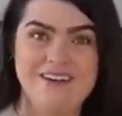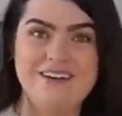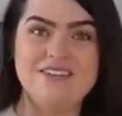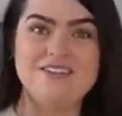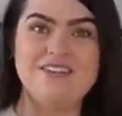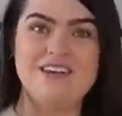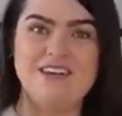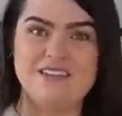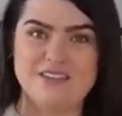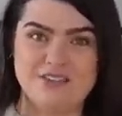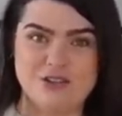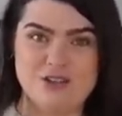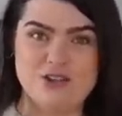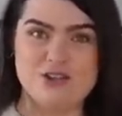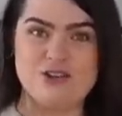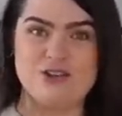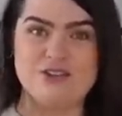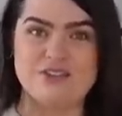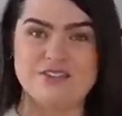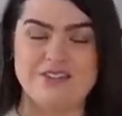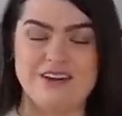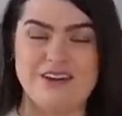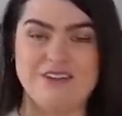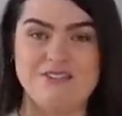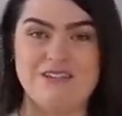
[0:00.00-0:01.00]
These are the
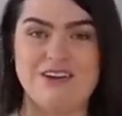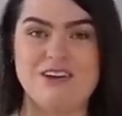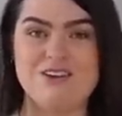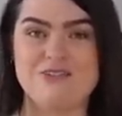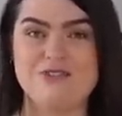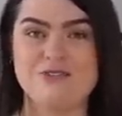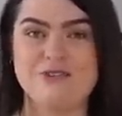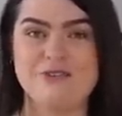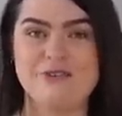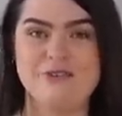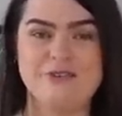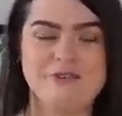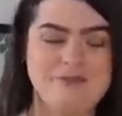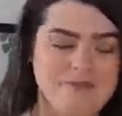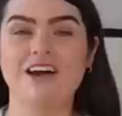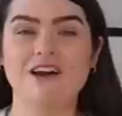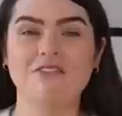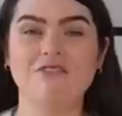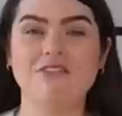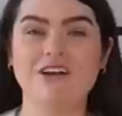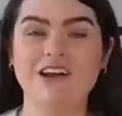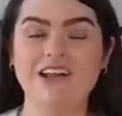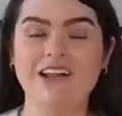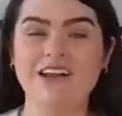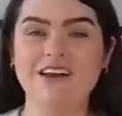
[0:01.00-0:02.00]
shoes that I reach for. I
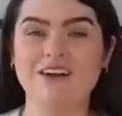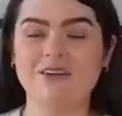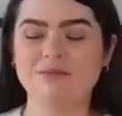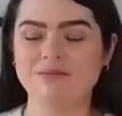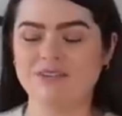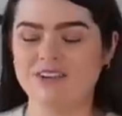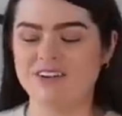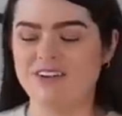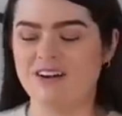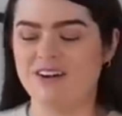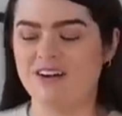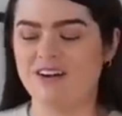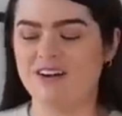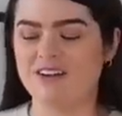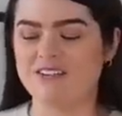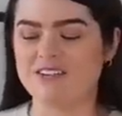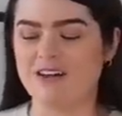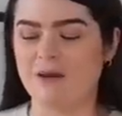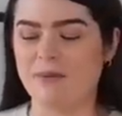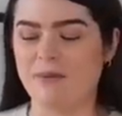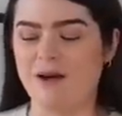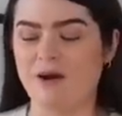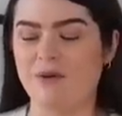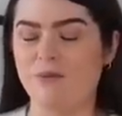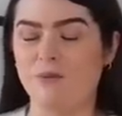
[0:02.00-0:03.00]
really ummed and ahed
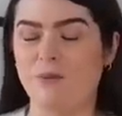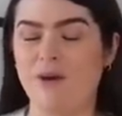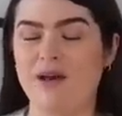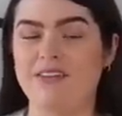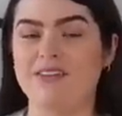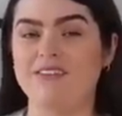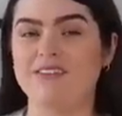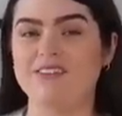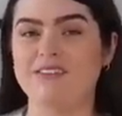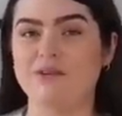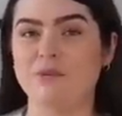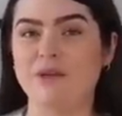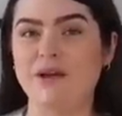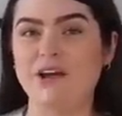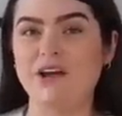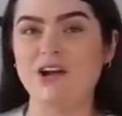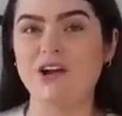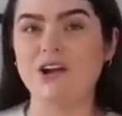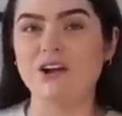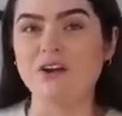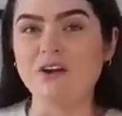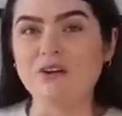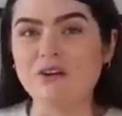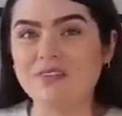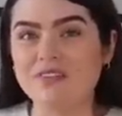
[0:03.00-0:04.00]
about whether to
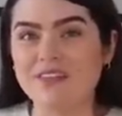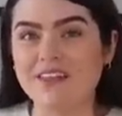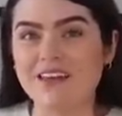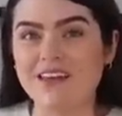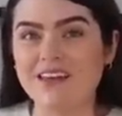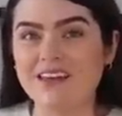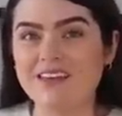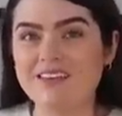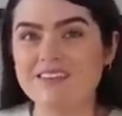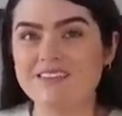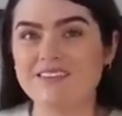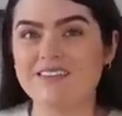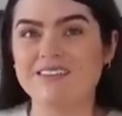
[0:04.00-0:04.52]
include these,